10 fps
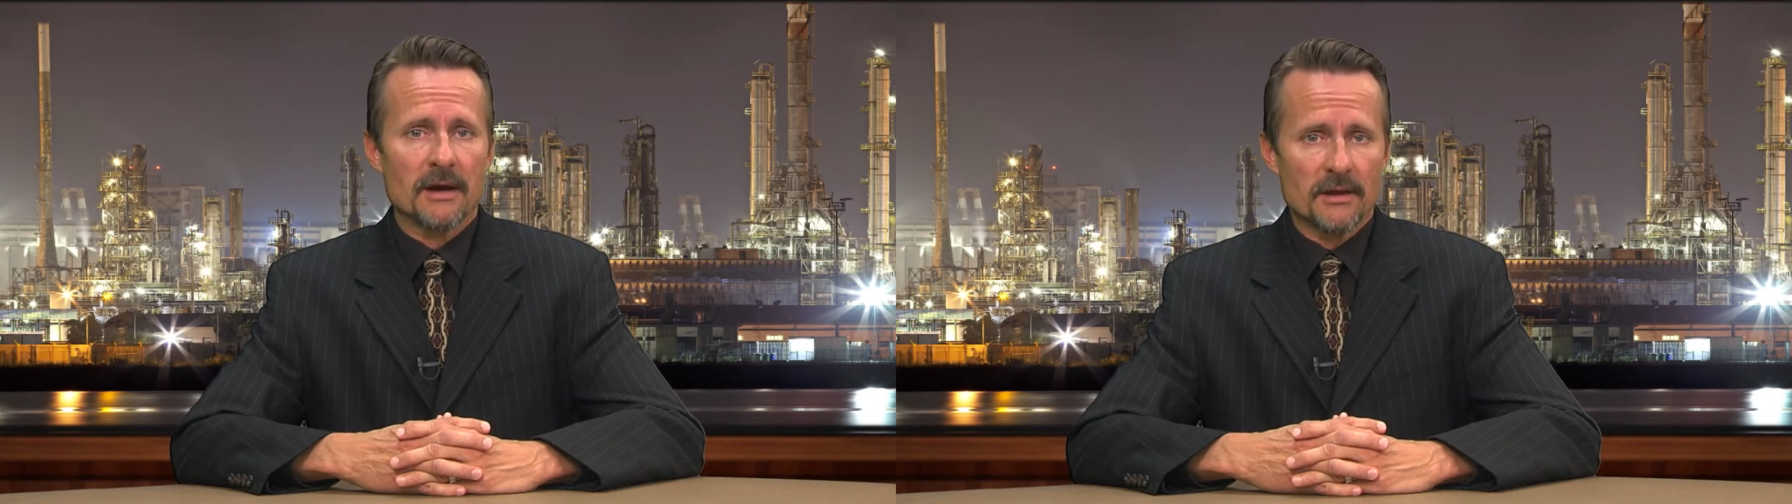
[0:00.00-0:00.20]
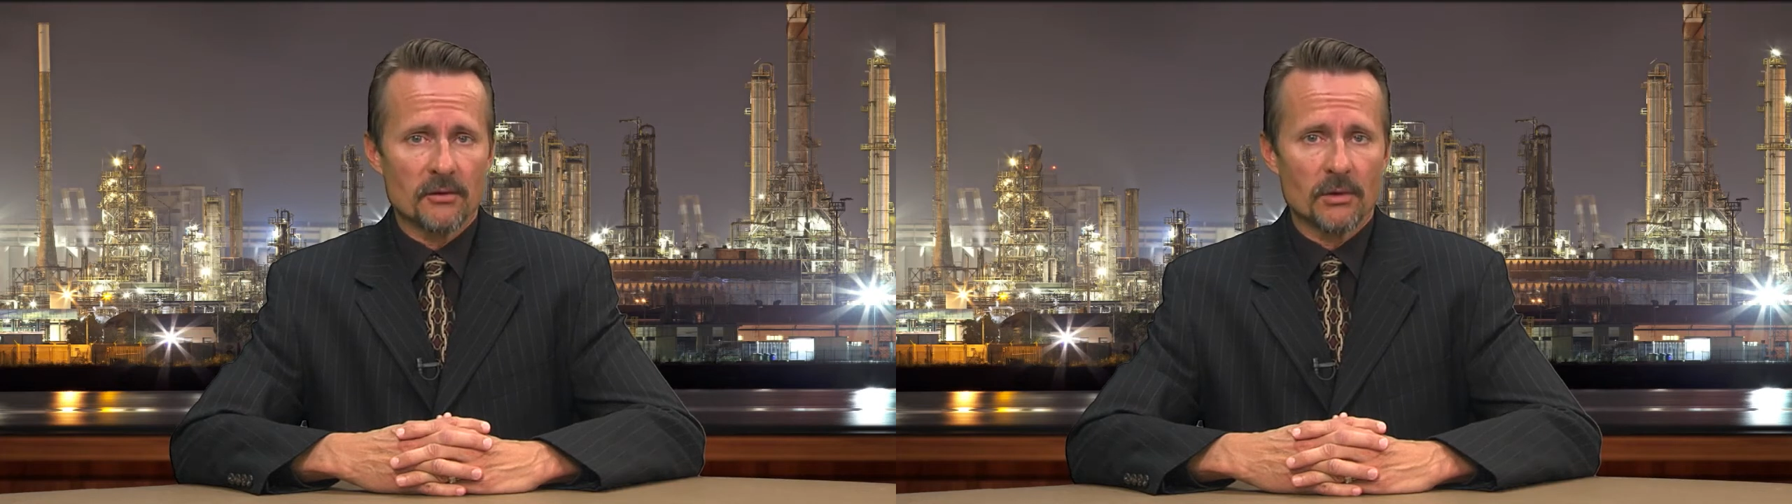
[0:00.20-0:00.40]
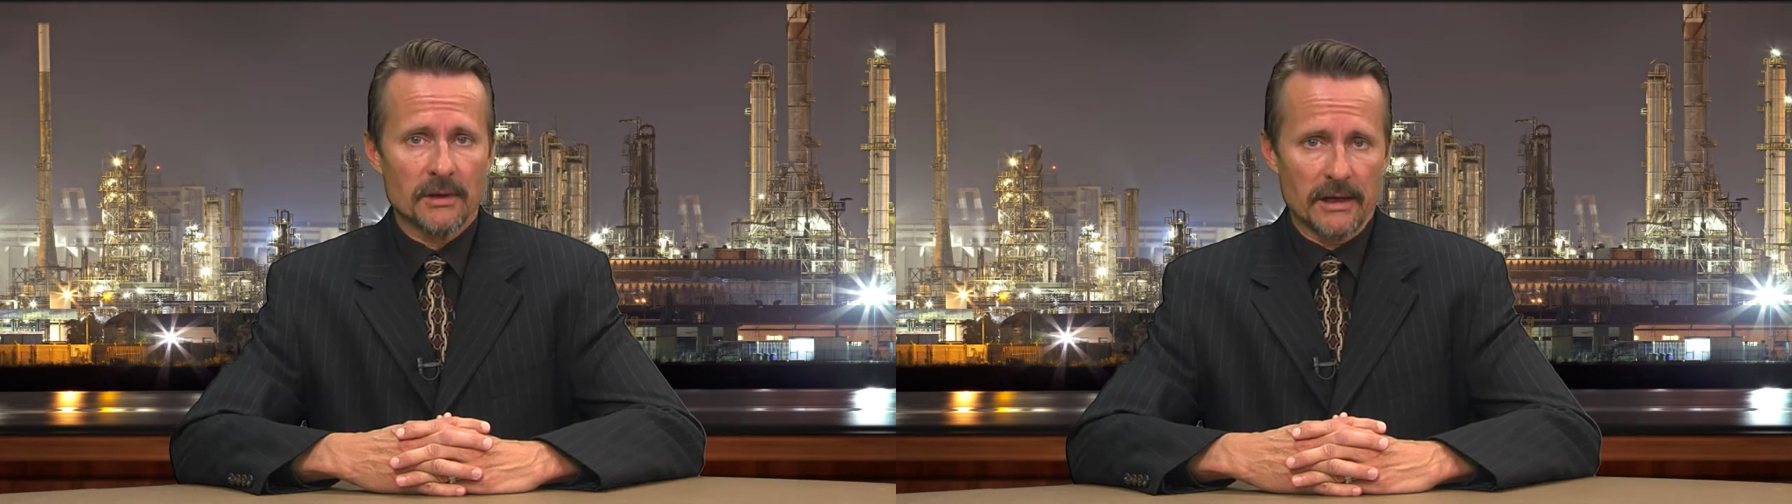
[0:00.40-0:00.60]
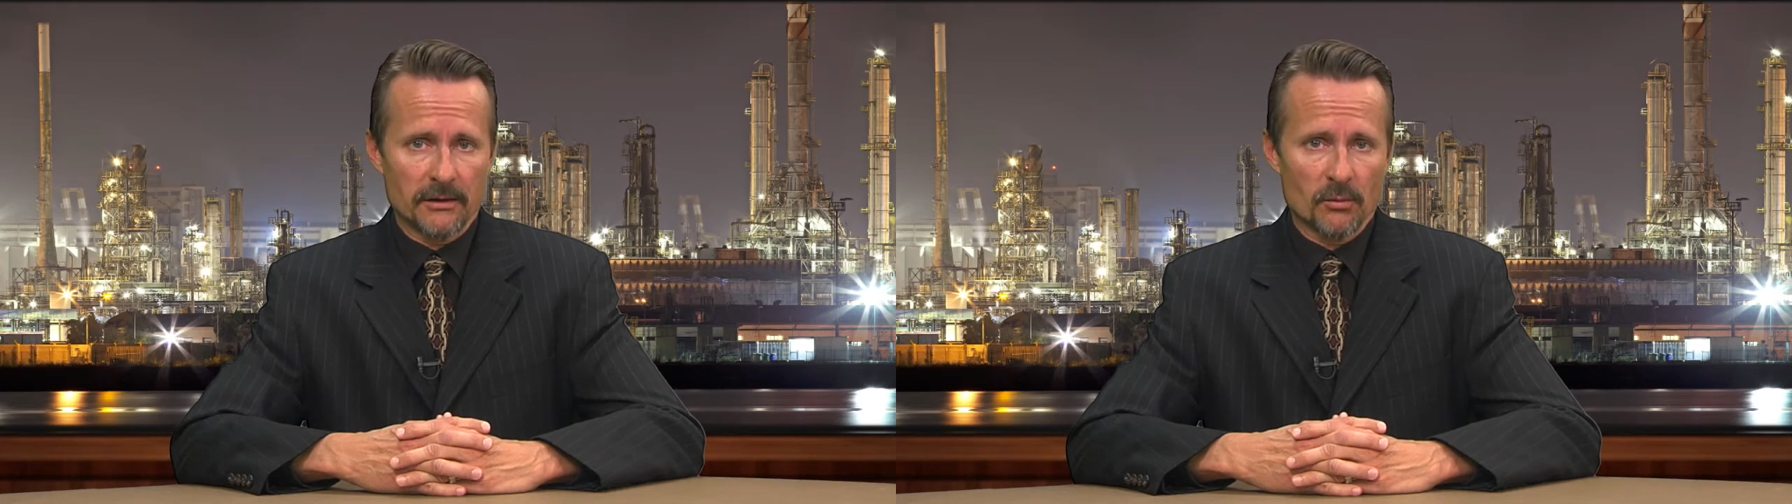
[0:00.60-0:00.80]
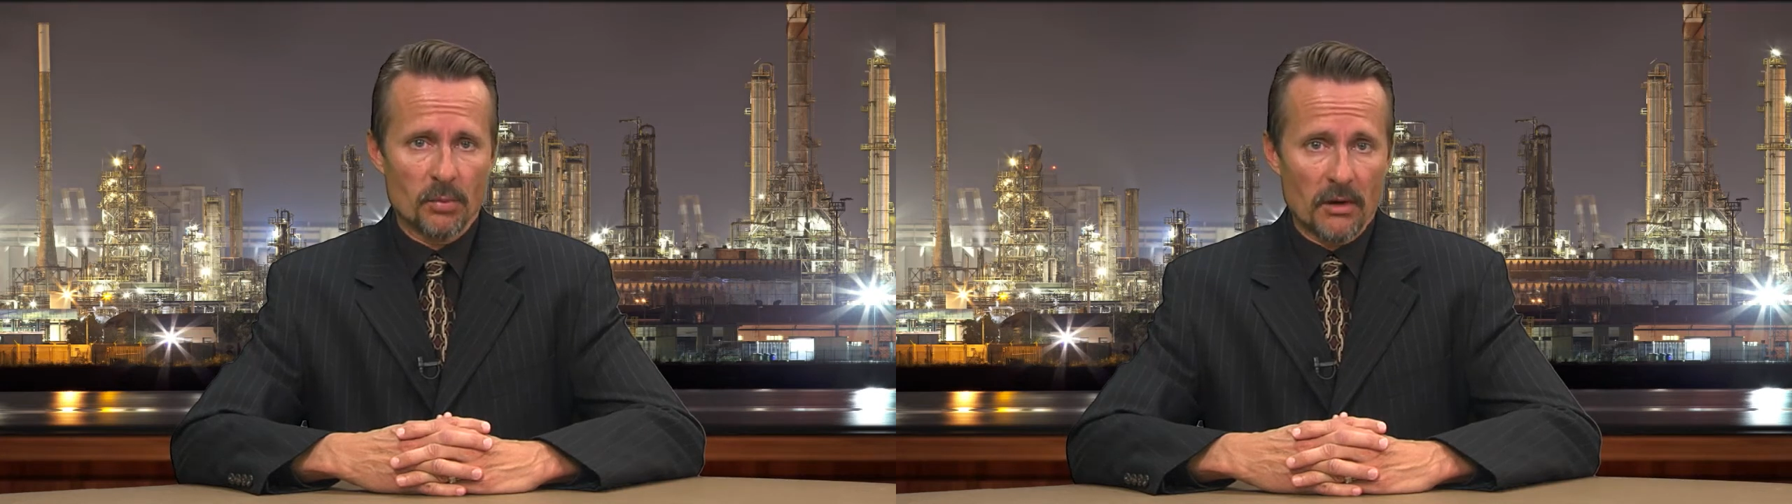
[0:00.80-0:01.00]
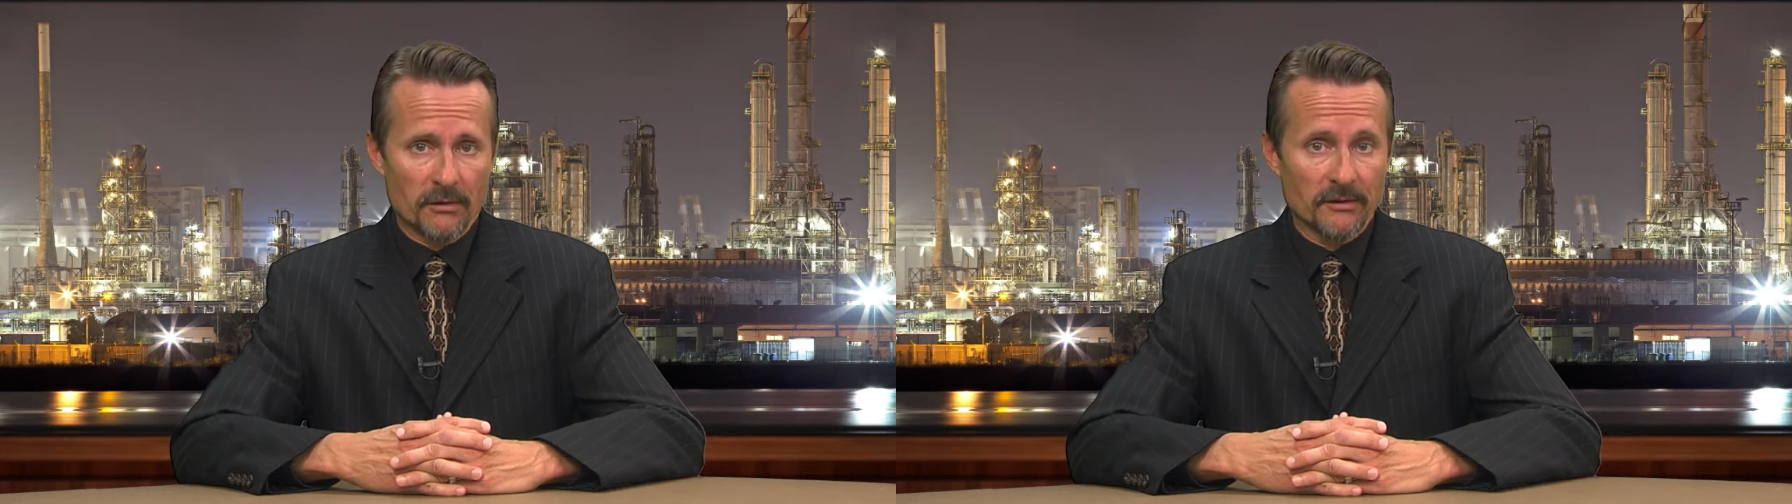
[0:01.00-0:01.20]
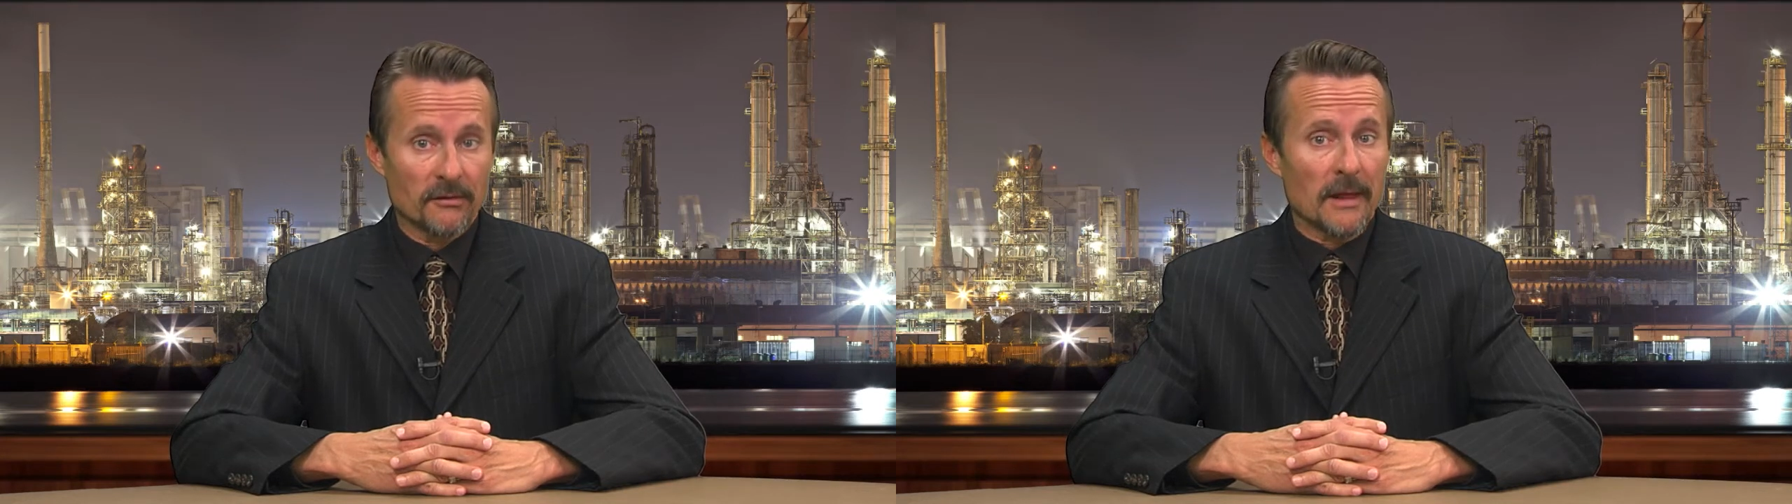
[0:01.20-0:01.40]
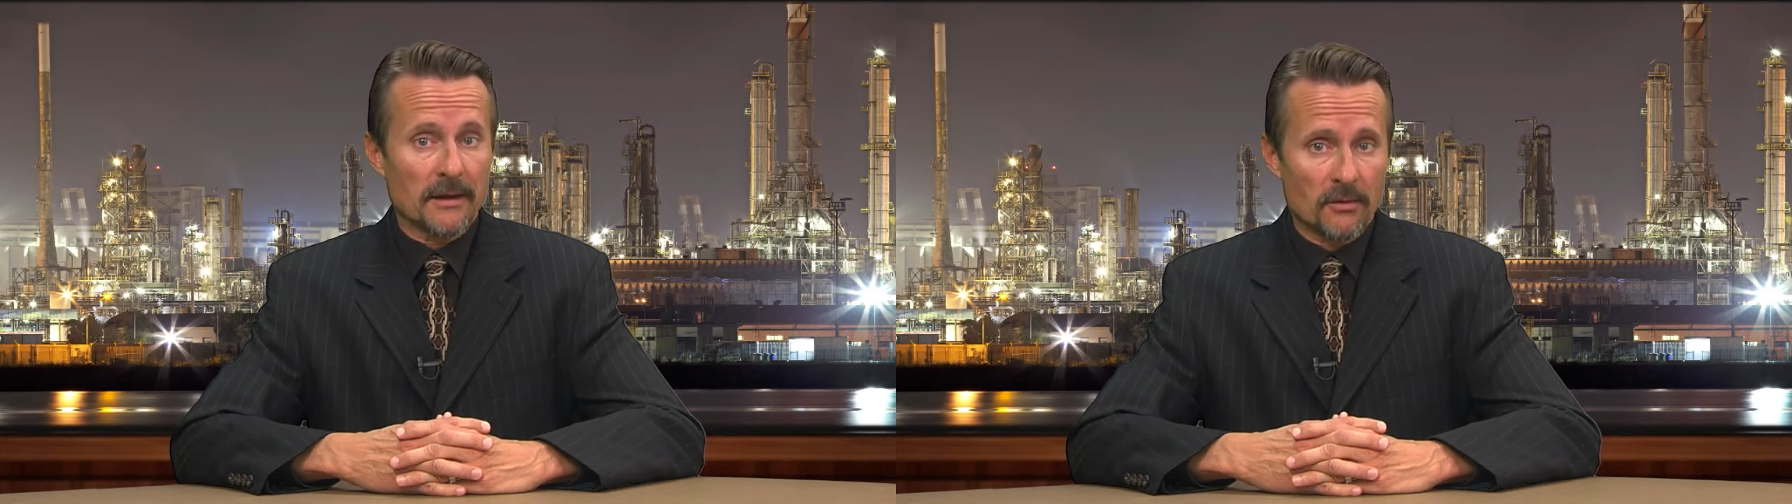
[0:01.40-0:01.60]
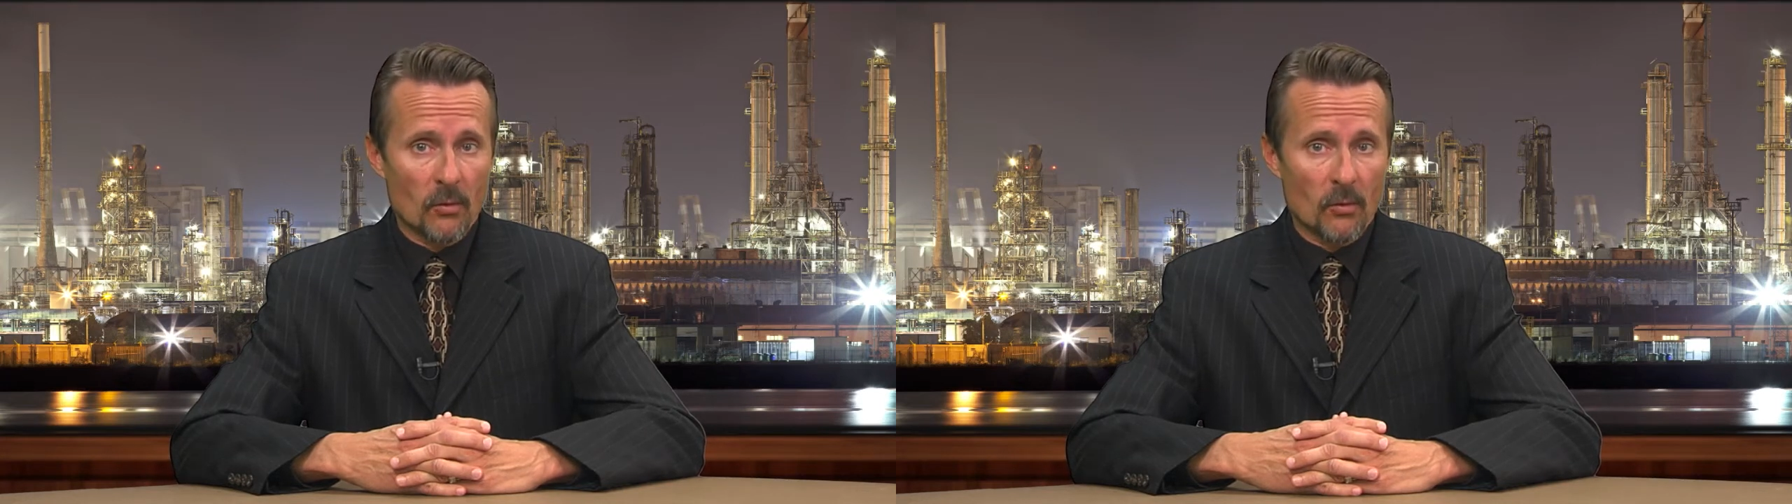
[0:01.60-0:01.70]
other related components like